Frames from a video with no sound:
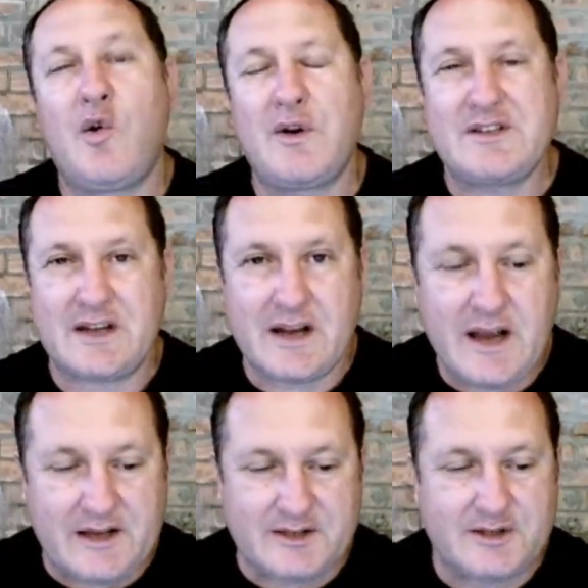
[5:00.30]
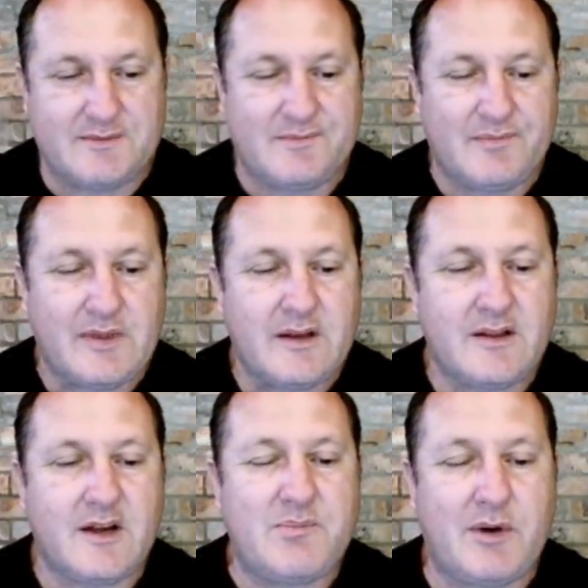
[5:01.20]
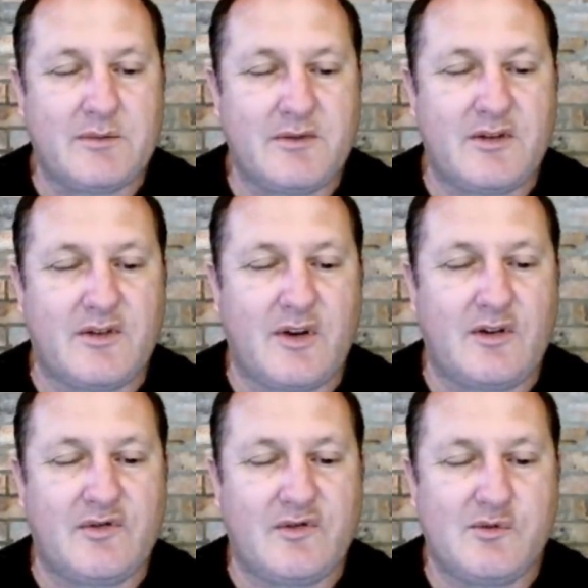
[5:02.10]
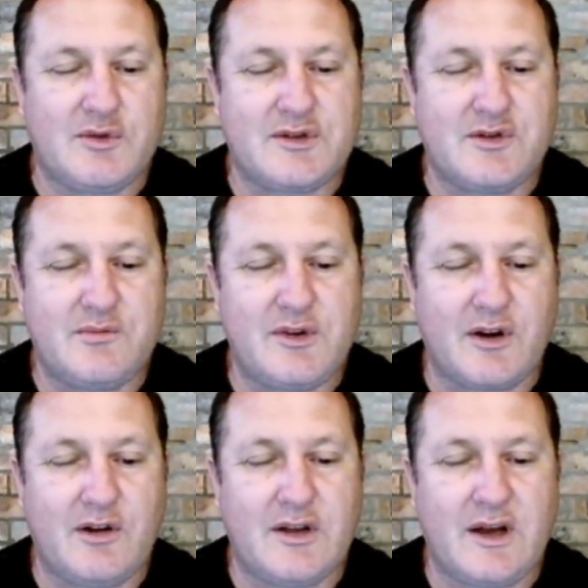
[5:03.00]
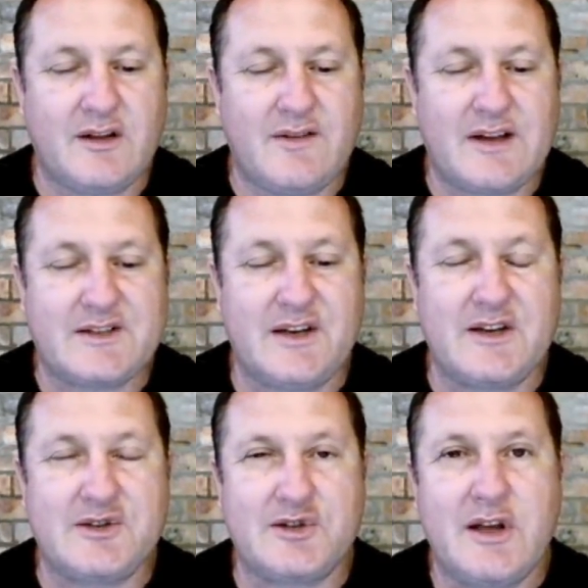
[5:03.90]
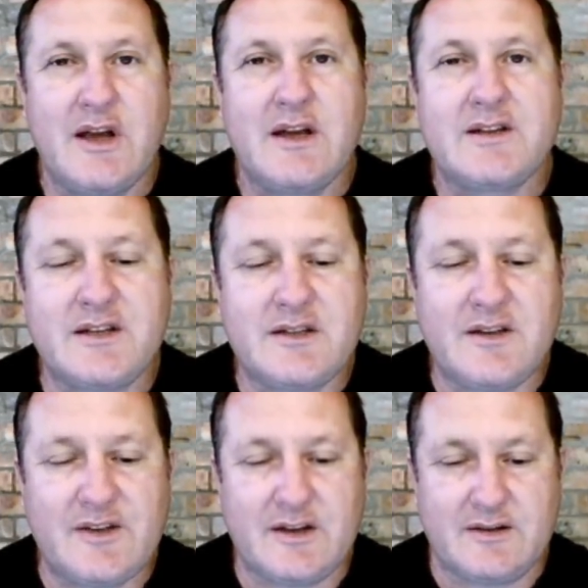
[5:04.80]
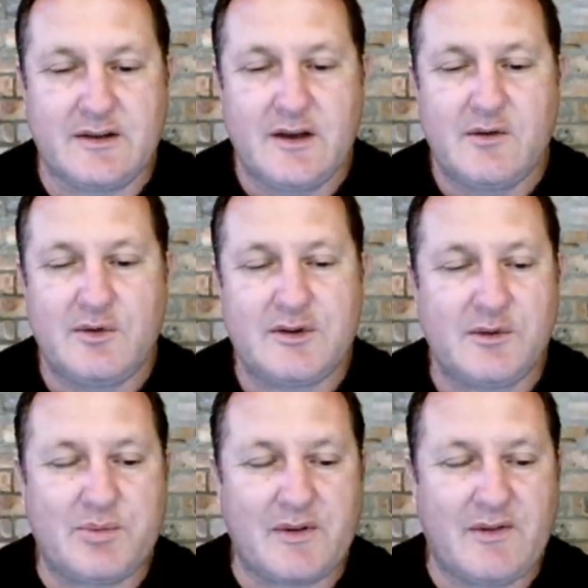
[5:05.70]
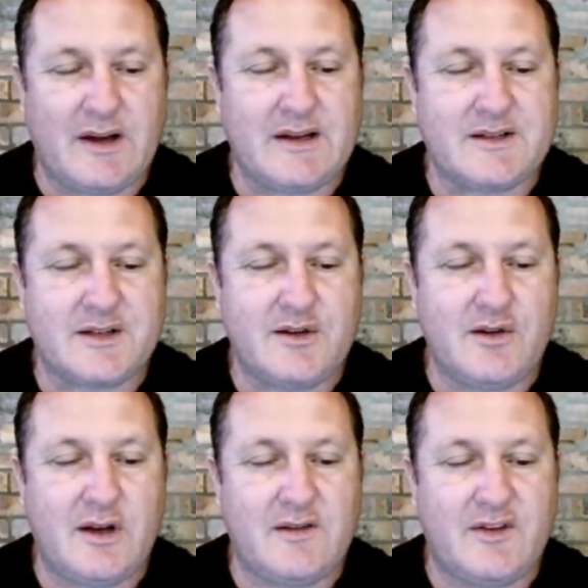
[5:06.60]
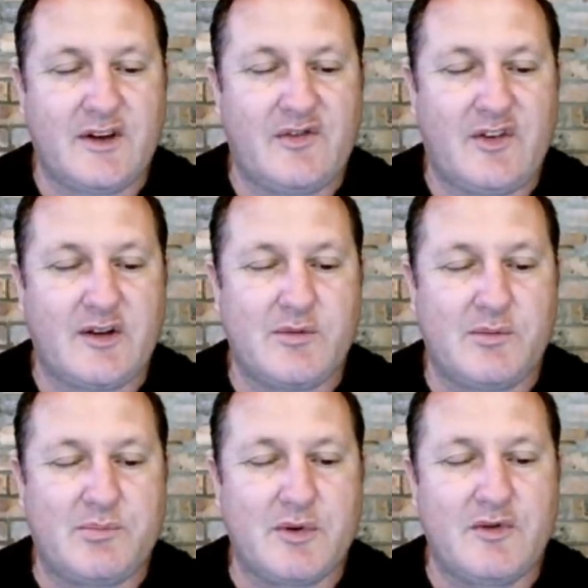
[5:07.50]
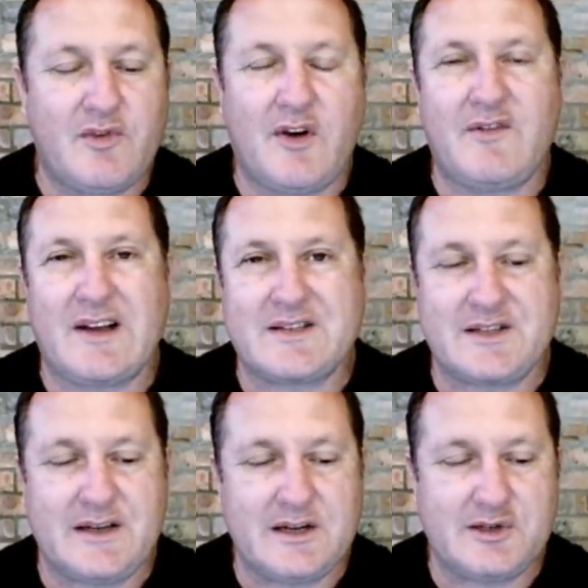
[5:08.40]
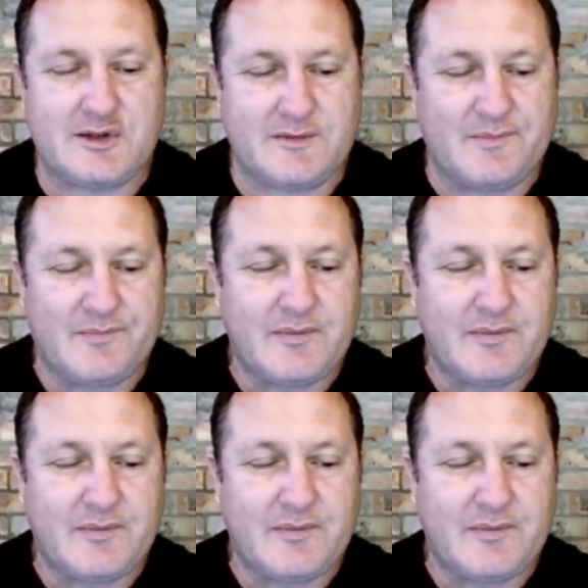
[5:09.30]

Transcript: always a catch. The Department of Health will soon be rolling out a vaccination certificate, which will provide a secure and verifiable proof of vaccination.